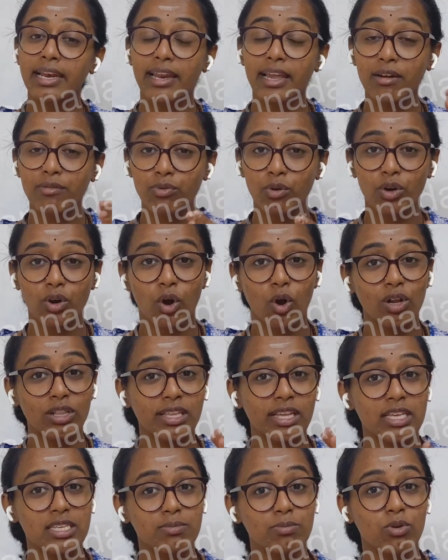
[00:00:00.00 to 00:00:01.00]
link for all
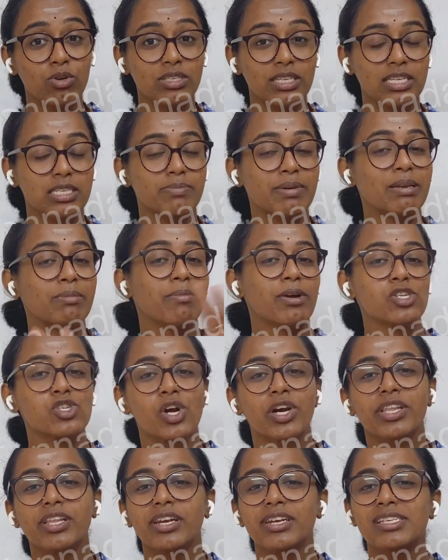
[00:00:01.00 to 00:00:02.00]
these books is been
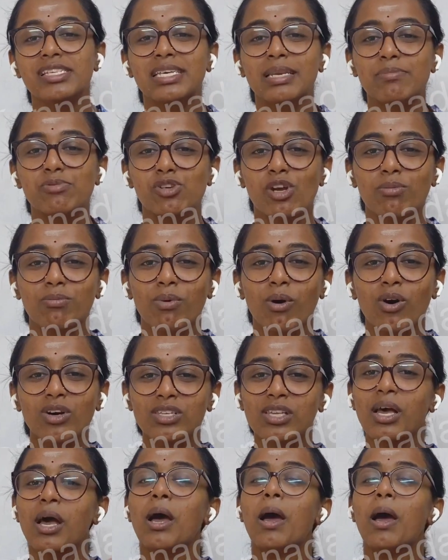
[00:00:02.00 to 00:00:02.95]
mentioned in the description box.